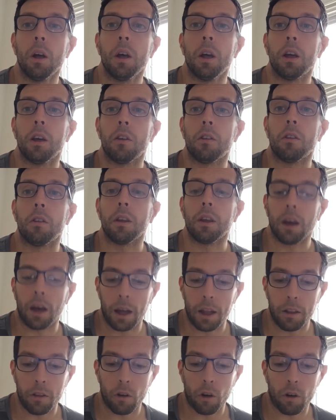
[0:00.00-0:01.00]
is the
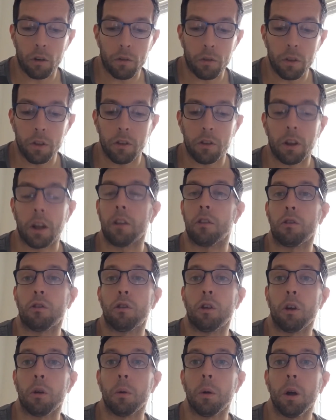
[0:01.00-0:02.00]
end of the stanza
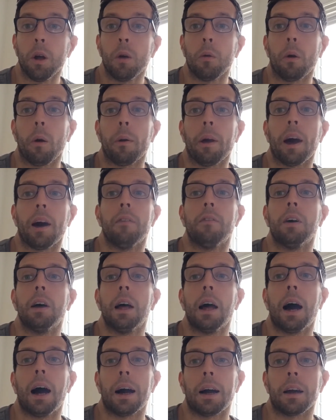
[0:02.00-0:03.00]
2, where we have
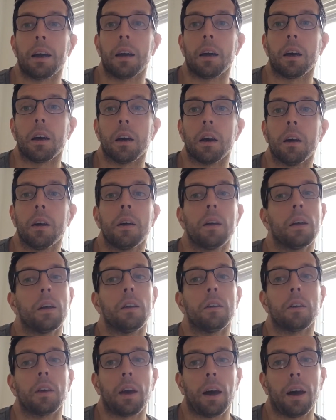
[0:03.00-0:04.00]
anchor
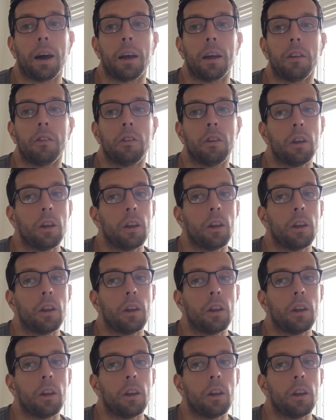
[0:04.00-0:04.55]
and kite.